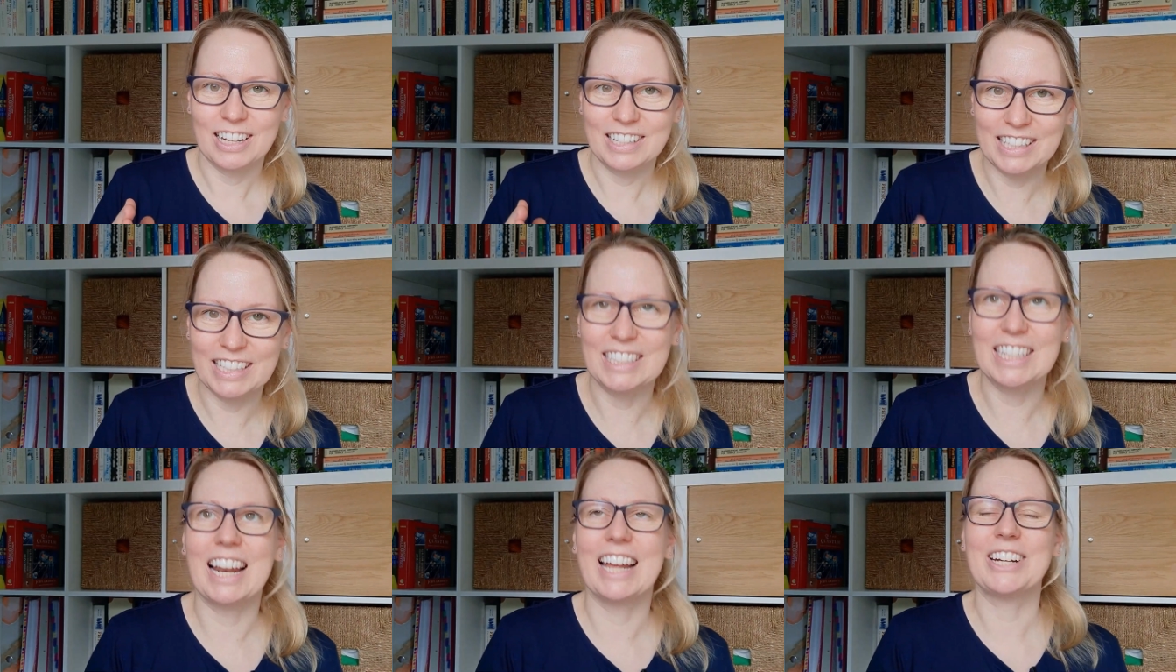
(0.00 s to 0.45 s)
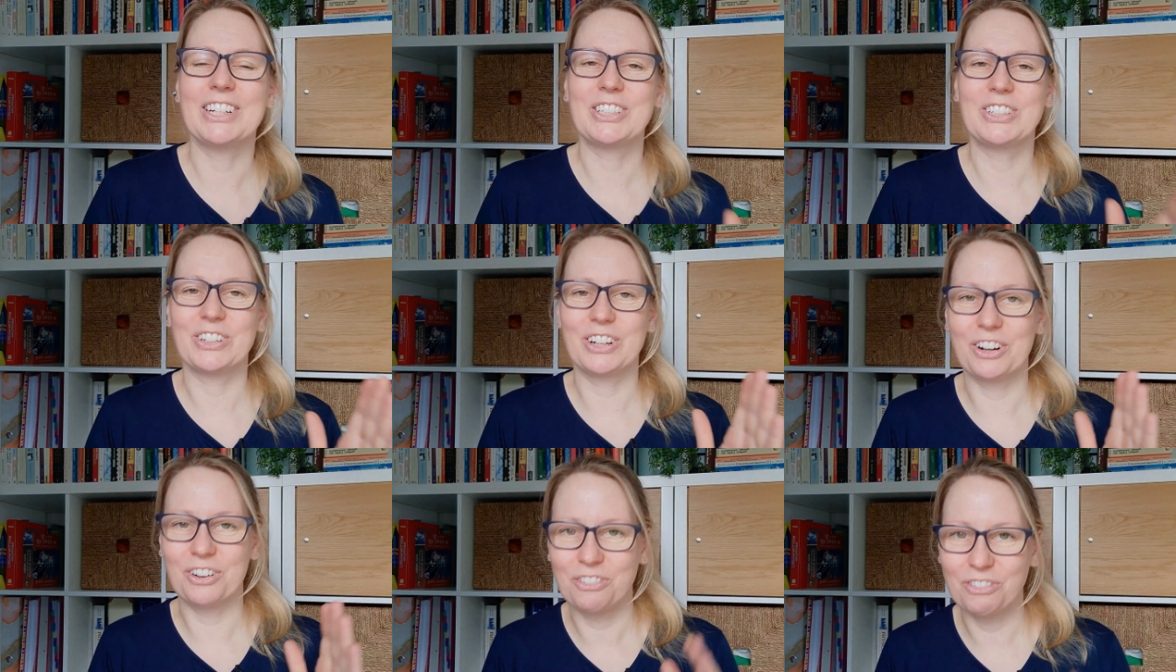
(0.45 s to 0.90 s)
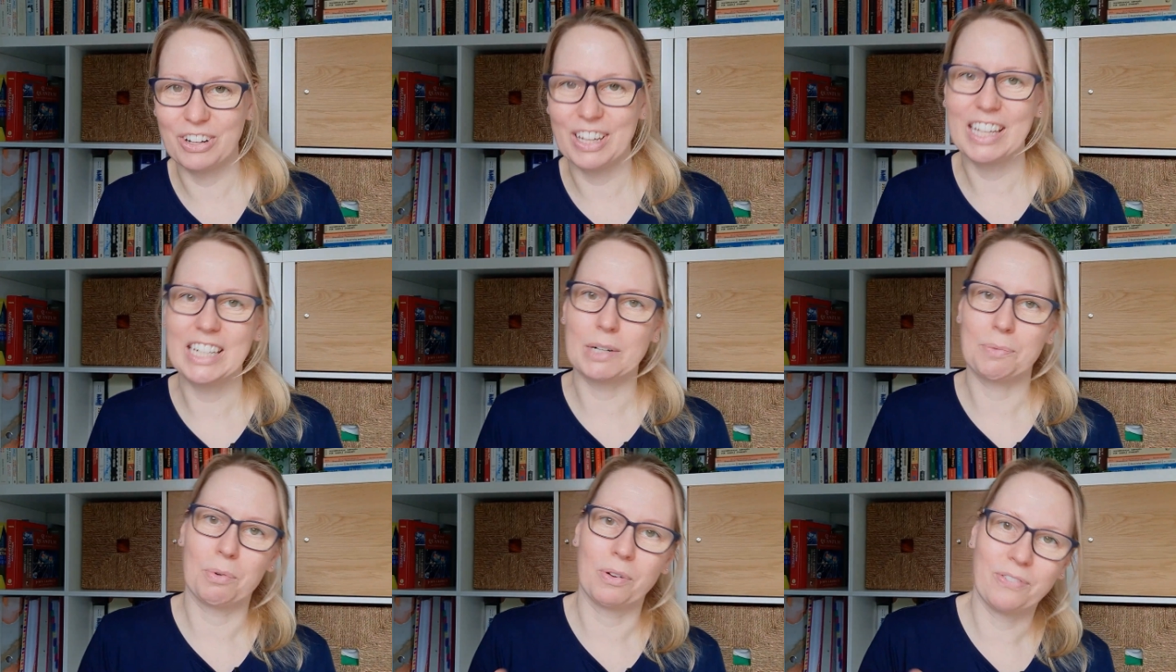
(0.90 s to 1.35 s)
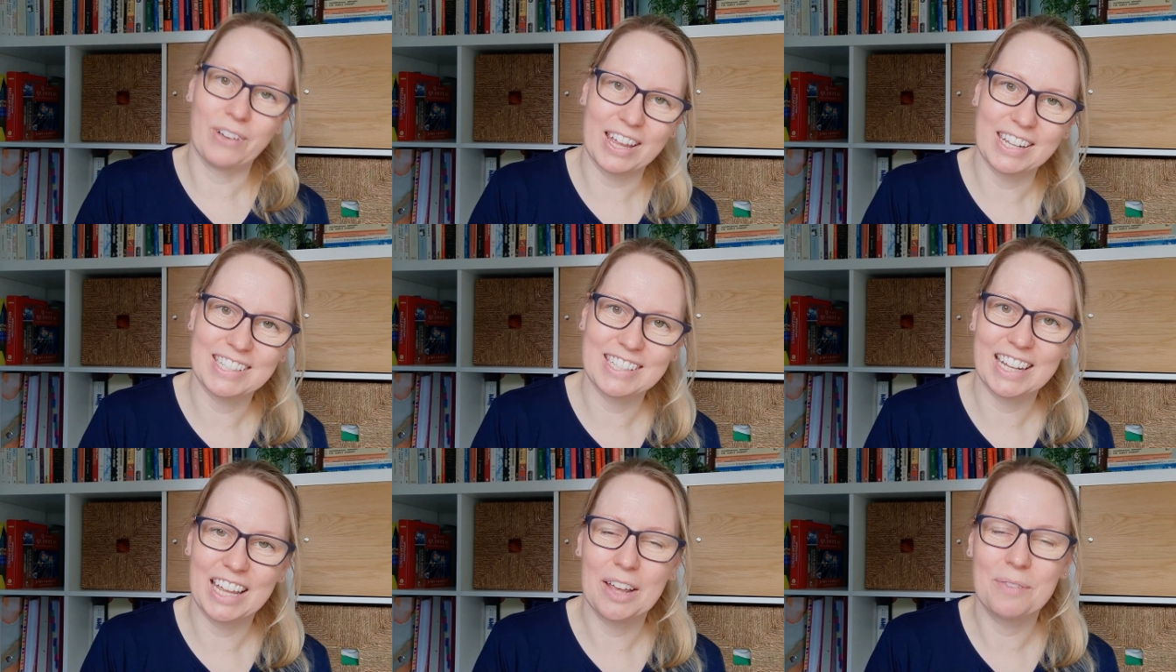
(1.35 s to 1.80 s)
senior lecturer, reader,
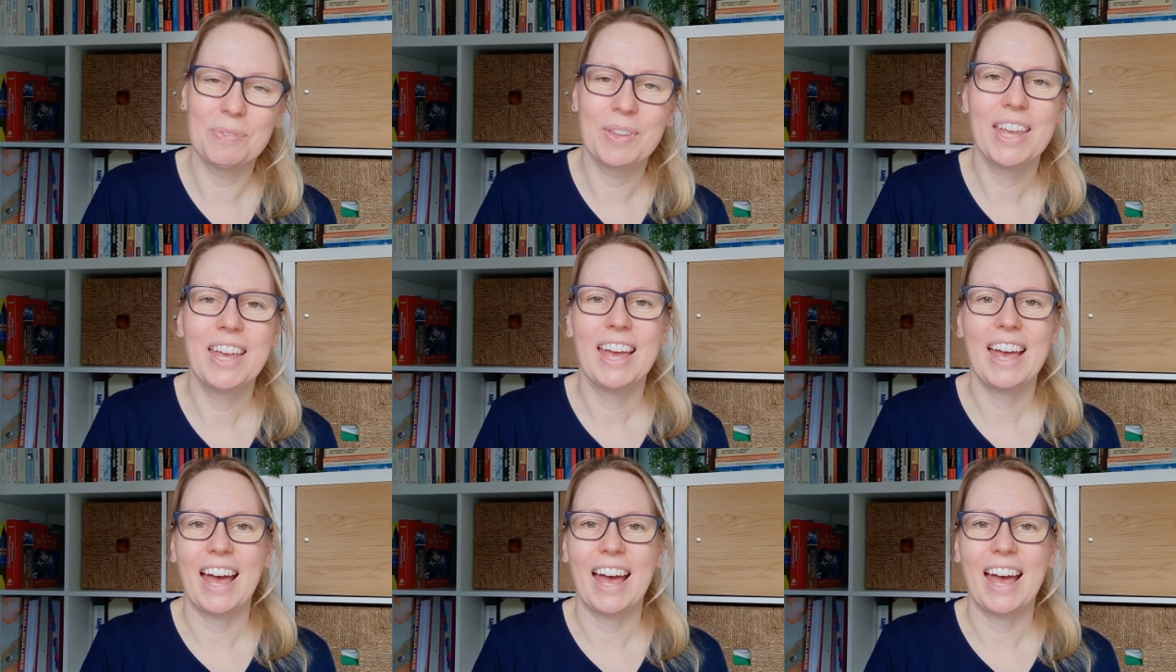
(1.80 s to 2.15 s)
professor,